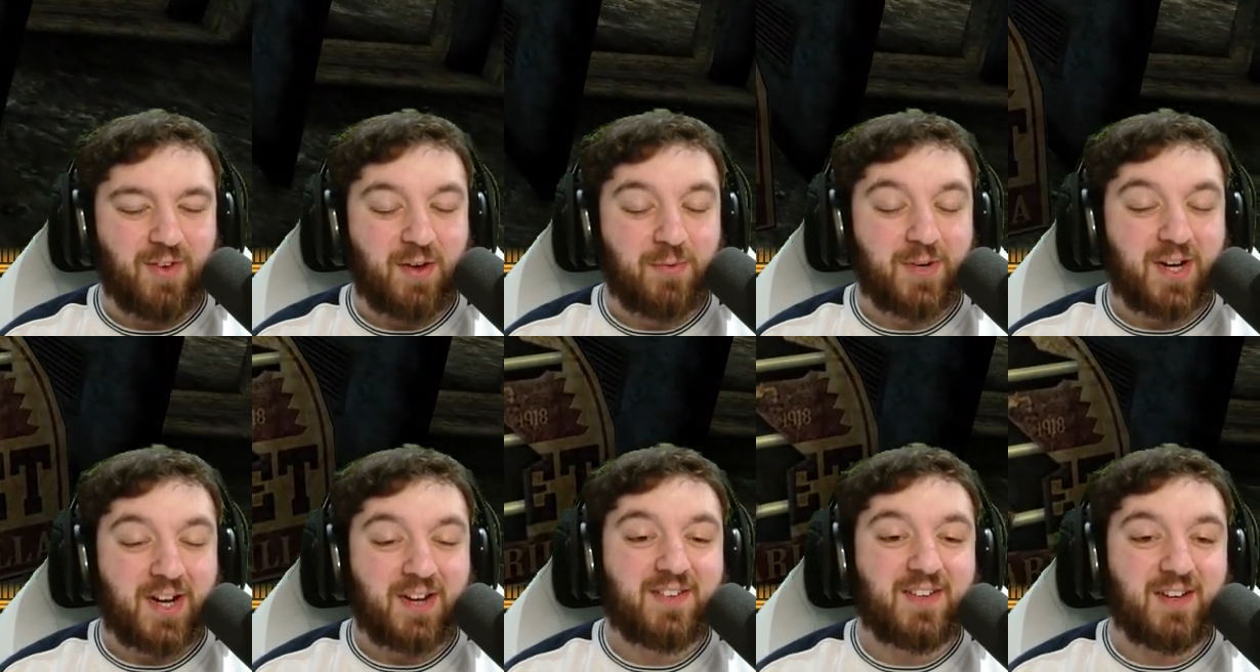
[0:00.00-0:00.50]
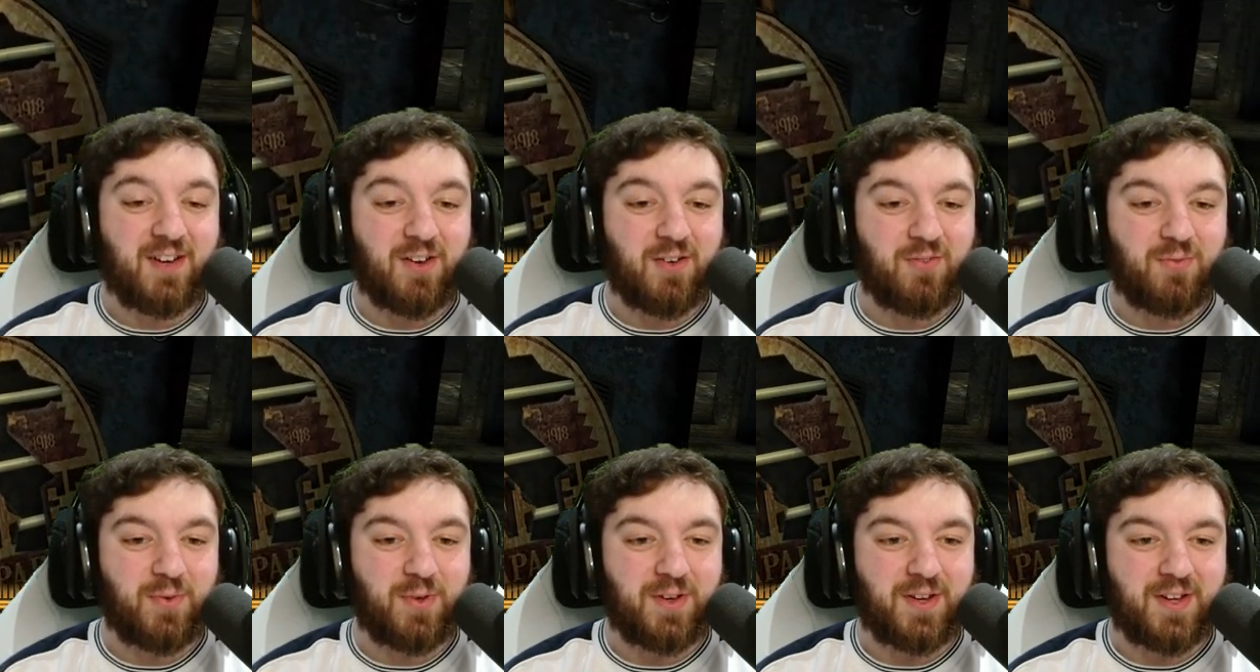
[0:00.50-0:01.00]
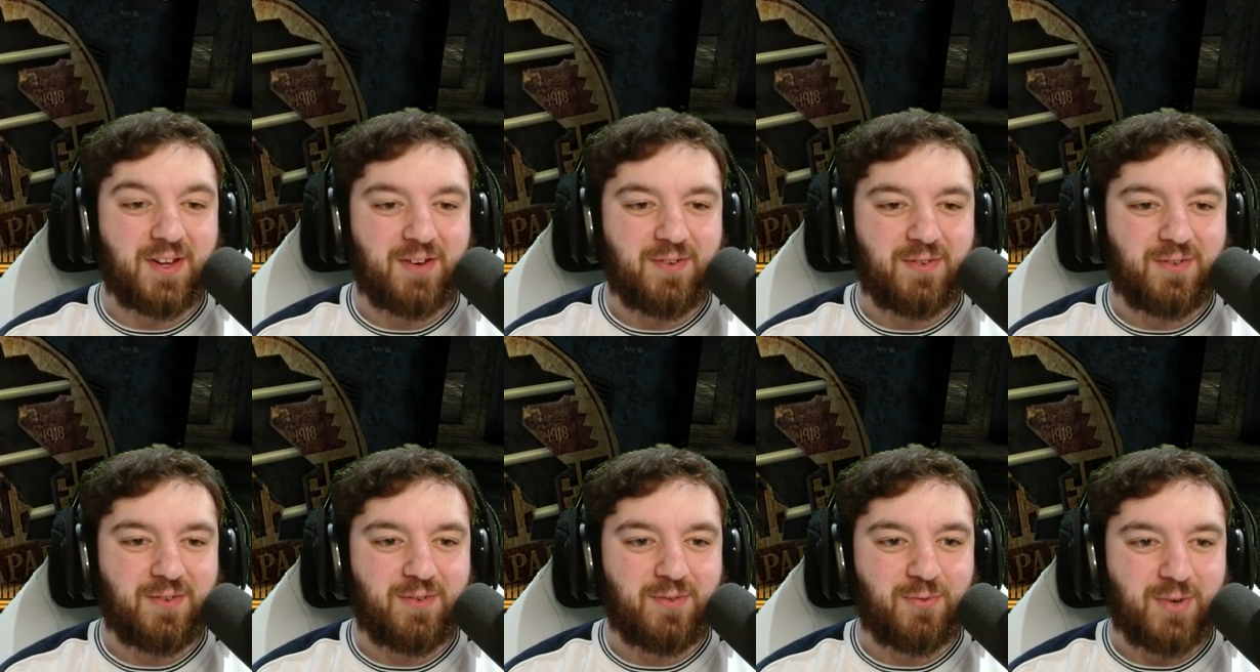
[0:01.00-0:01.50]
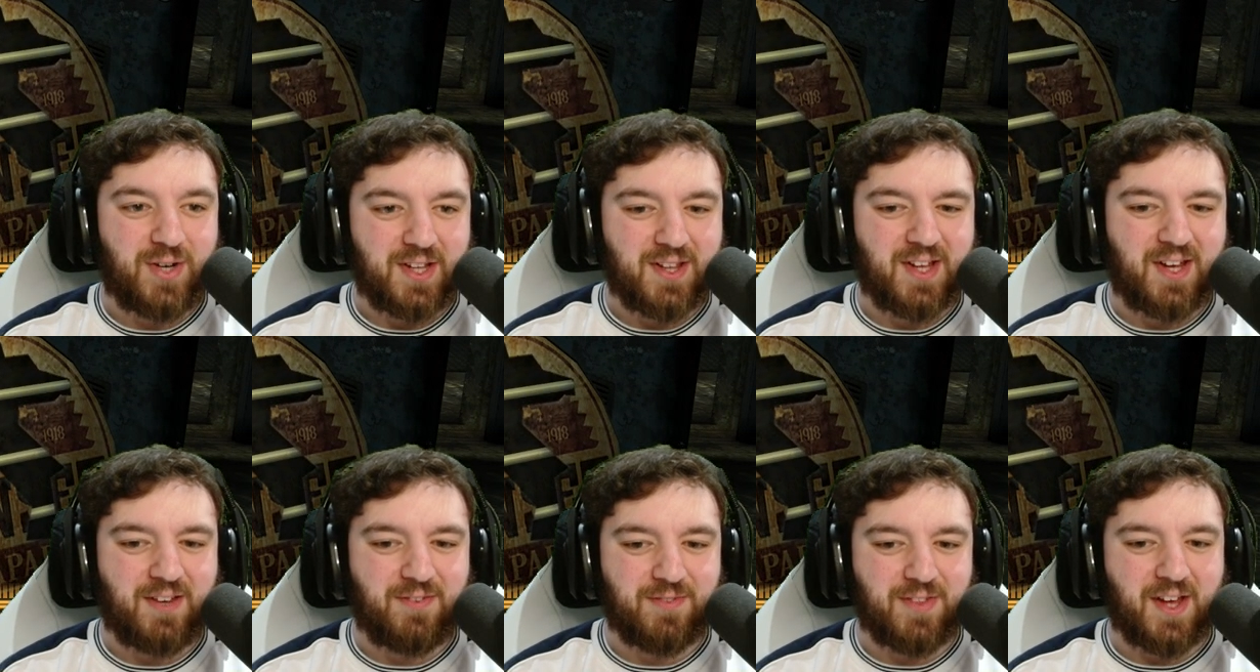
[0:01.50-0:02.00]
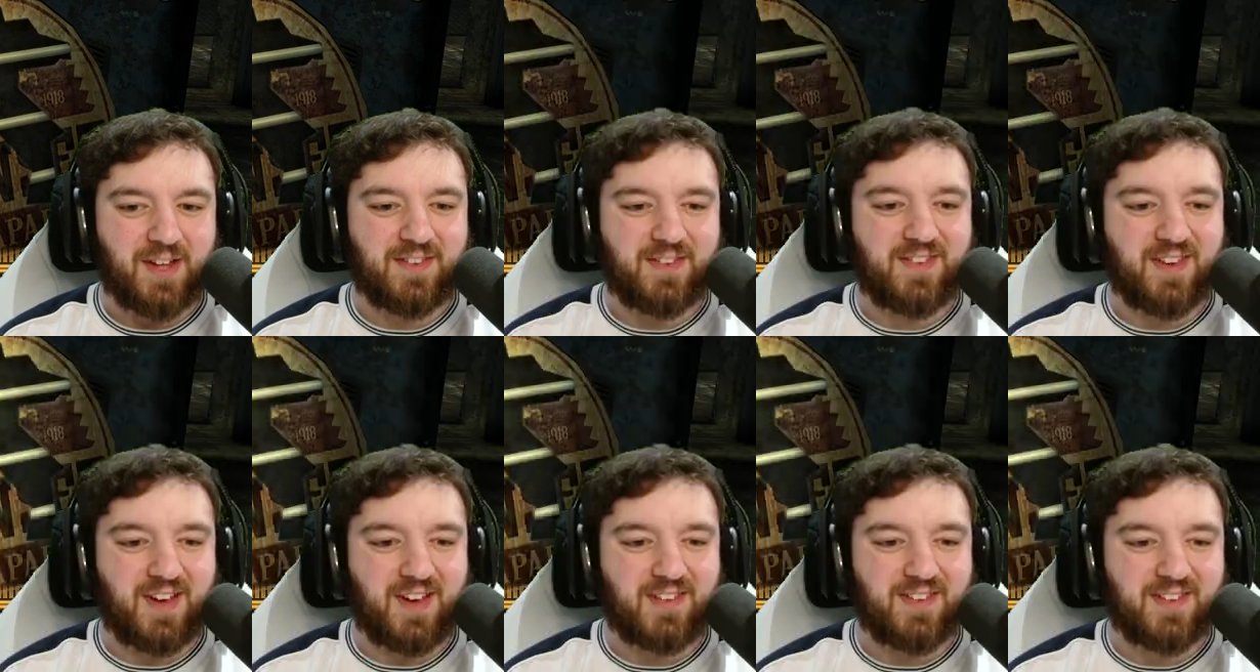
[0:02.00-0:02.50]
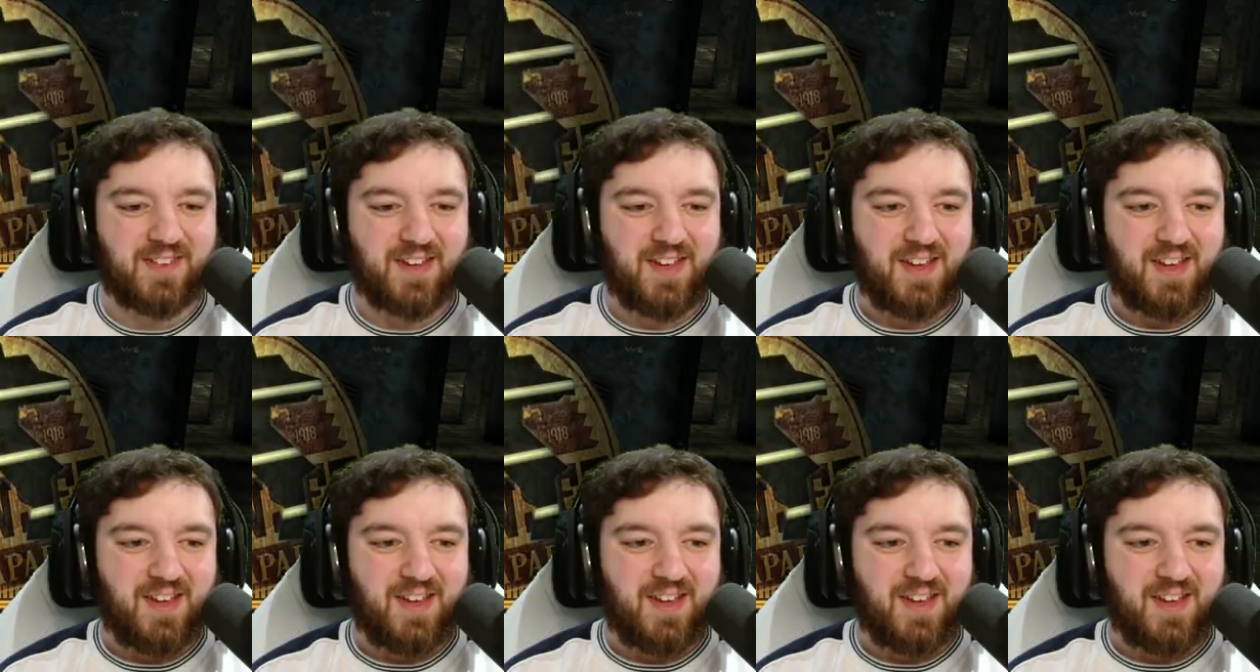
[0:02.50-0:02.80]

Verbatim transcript: I would actually love one in real life that size.